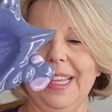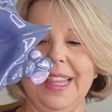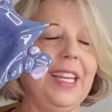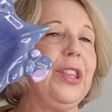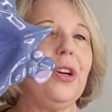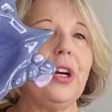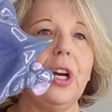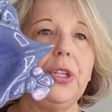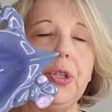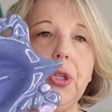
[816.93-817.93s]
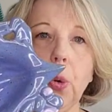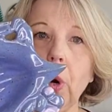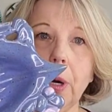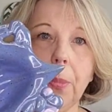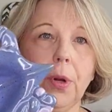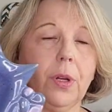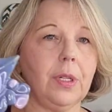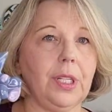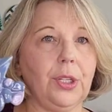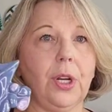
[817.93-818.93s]
think they're adorable.
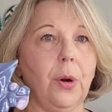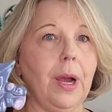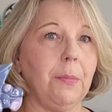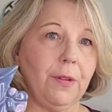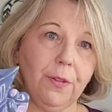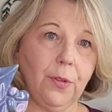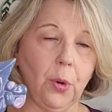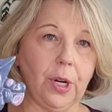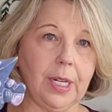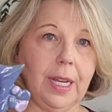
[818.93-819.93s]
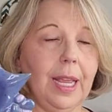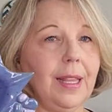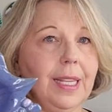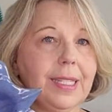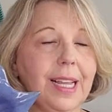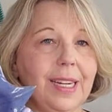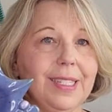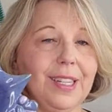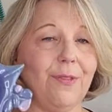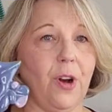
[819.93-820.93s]
You know, I'm in Florida and this kind of
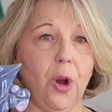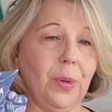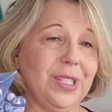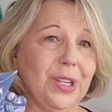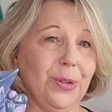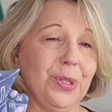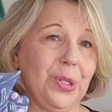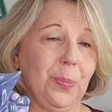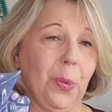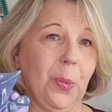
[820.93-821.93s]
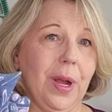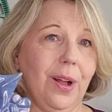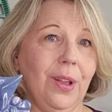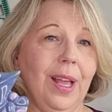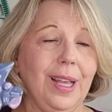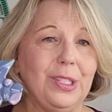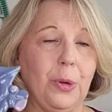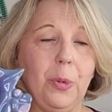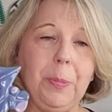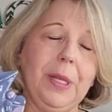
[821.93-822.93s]
stuff always goes super well.
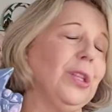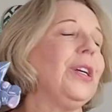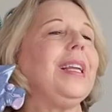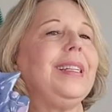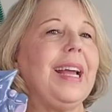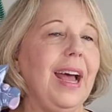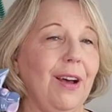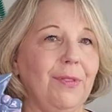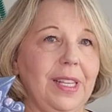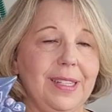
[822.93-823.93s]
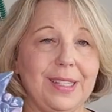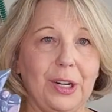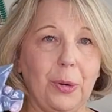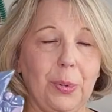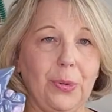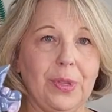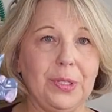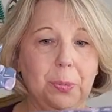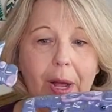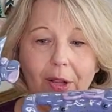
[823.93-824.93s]
So we'll be looking to have these in our booth
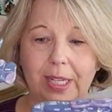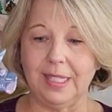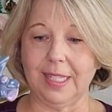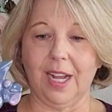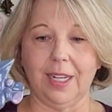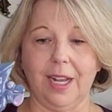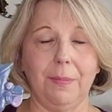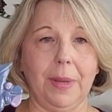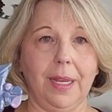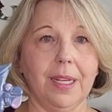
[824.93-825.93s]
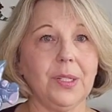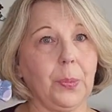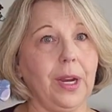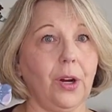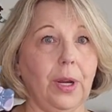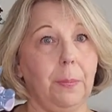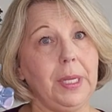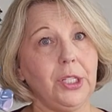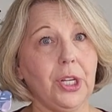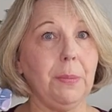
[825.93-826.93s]
as well as Not on Main, because we are a
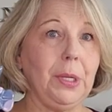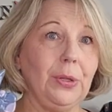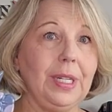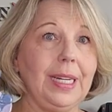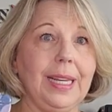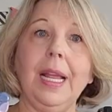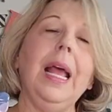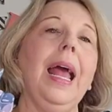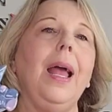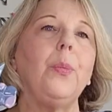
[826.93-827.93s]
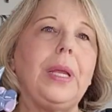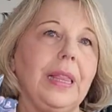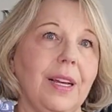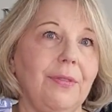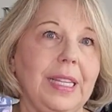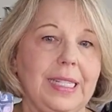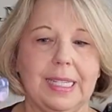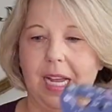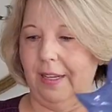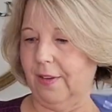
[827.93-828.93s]
beach community and we love these
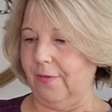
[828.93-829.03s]
kind of